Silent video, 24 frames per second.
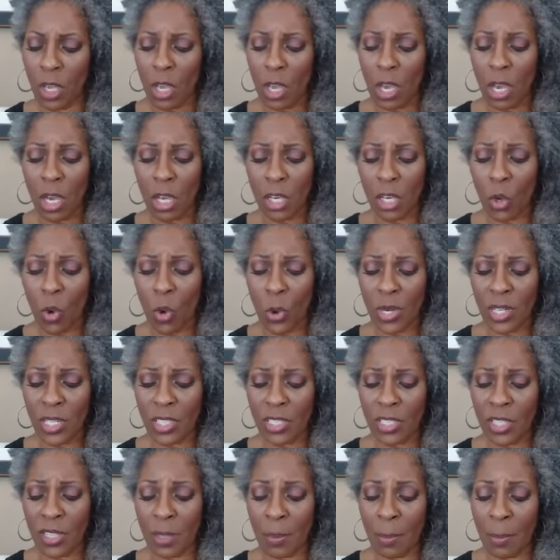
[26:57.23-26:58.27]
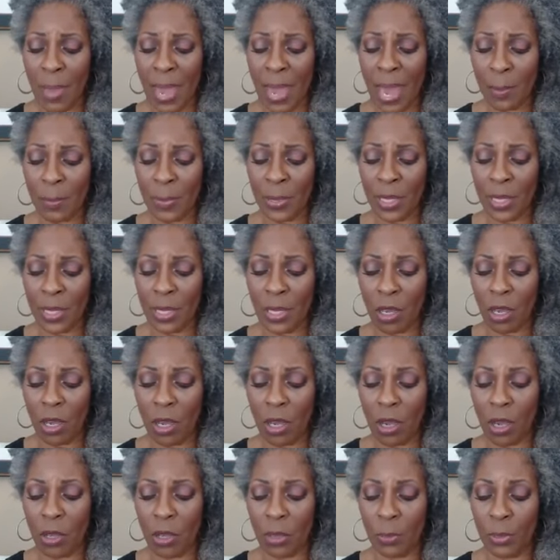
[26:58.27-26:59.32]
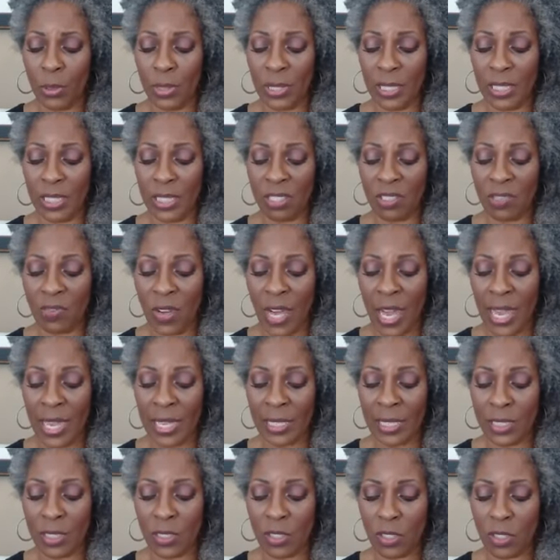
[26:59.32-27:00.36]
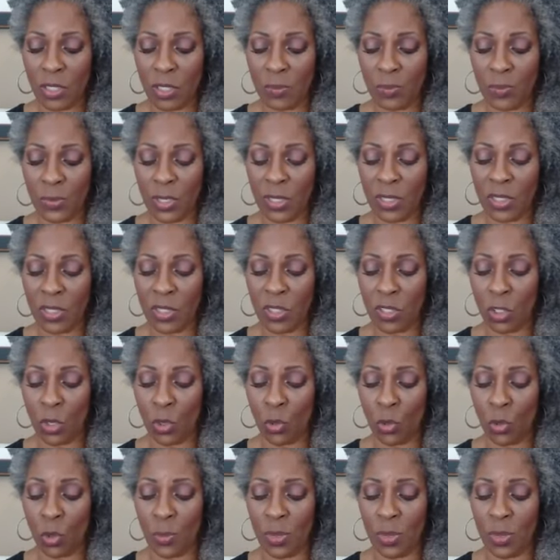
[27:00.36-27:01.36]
According to the Mapping on Police Violence, this is a group